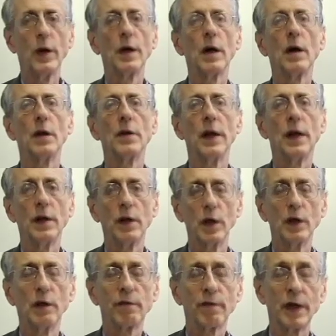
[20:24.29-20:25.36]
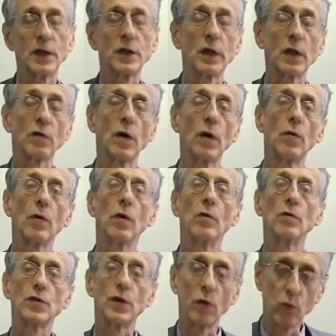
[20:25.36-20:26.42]
we are the earth facing coronal
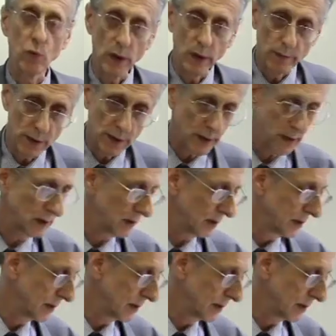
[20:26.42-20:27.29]
holes that we predicted.